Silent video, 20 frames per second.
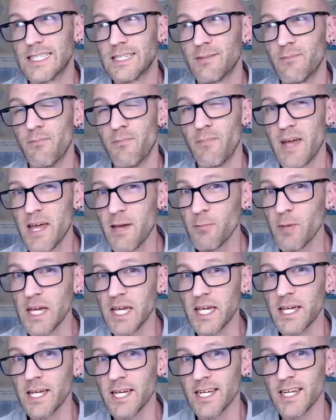
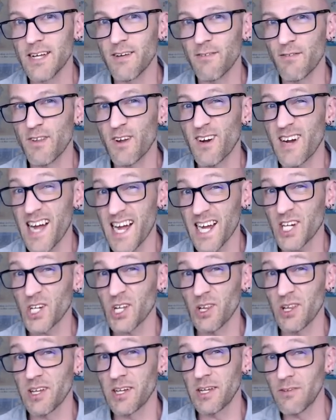maybe if they're
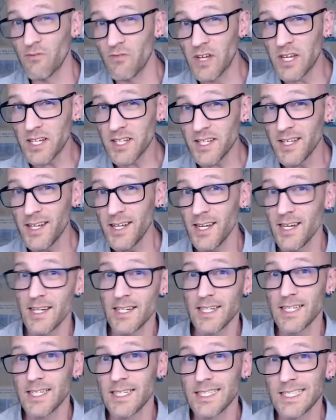actually convicted,
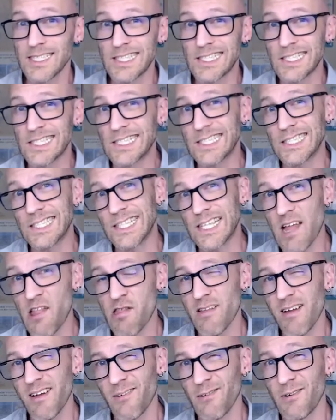that's
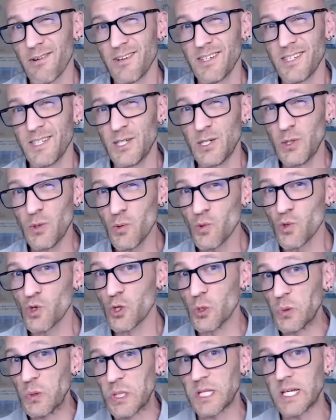not
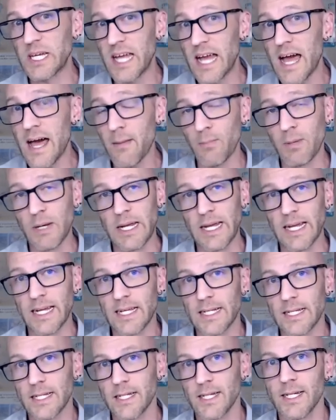usually happening.
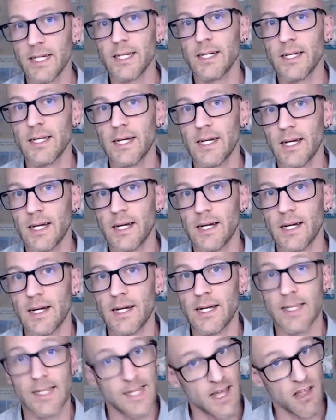
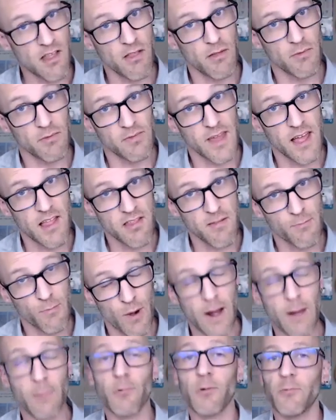That's a
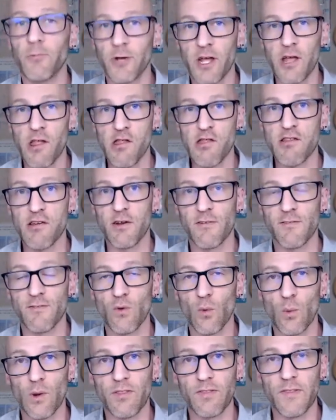problem to consider, for
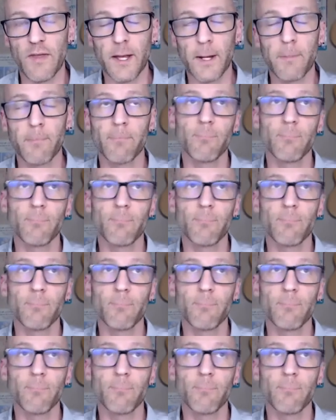one thing.